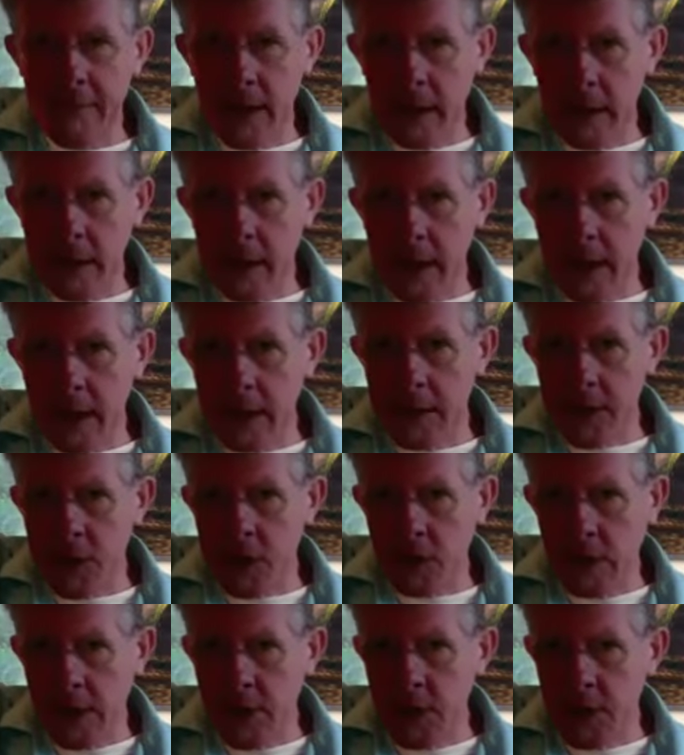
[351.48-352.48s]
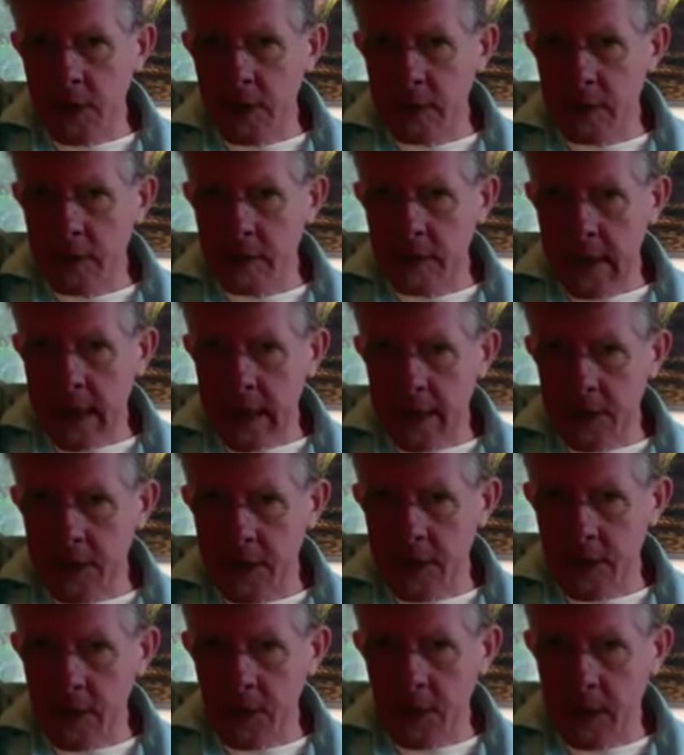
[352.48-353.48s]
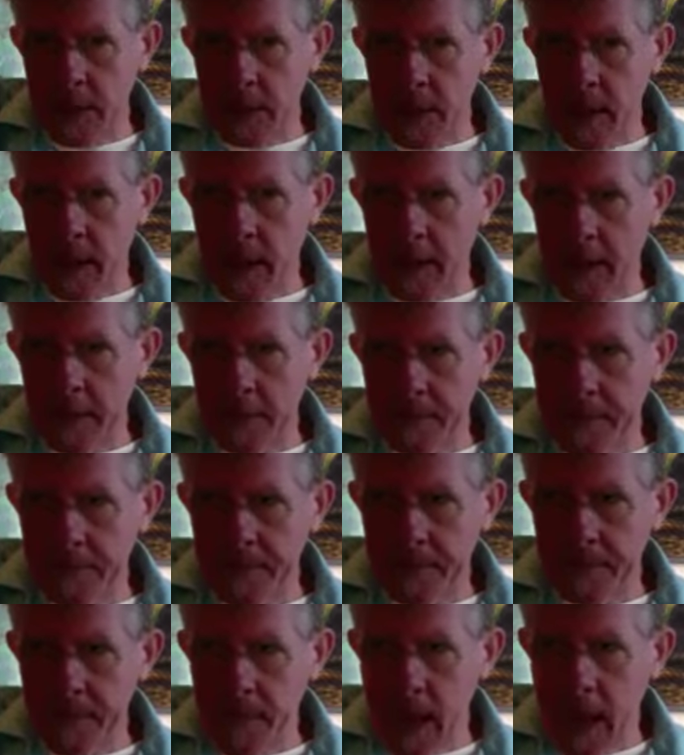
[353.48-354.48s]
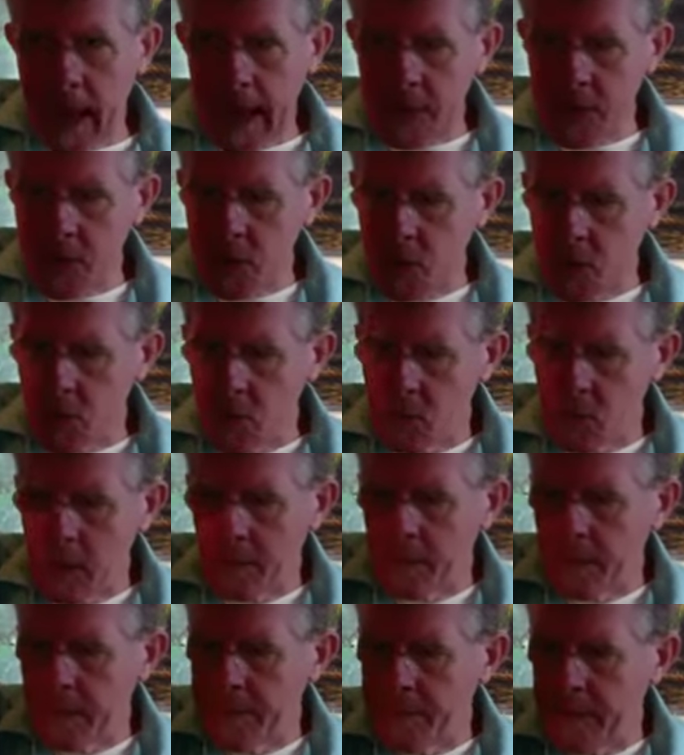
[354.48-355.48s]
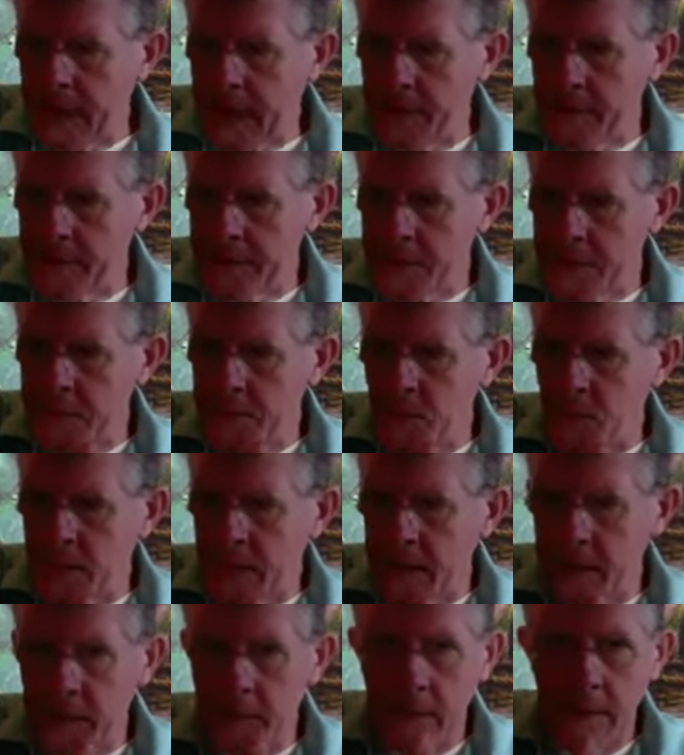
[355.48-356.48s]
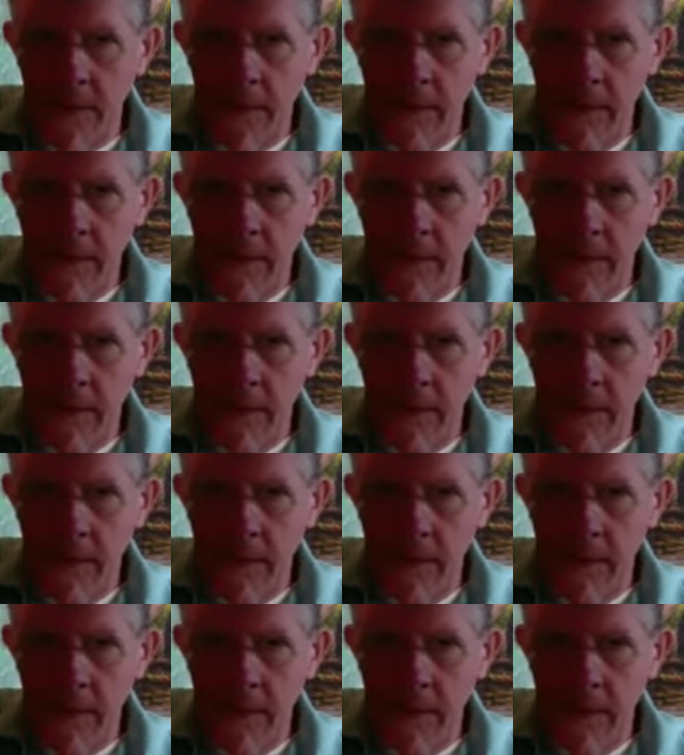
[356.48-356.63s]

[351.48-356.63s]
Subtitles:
an astringent taste to it. And so what we found is putting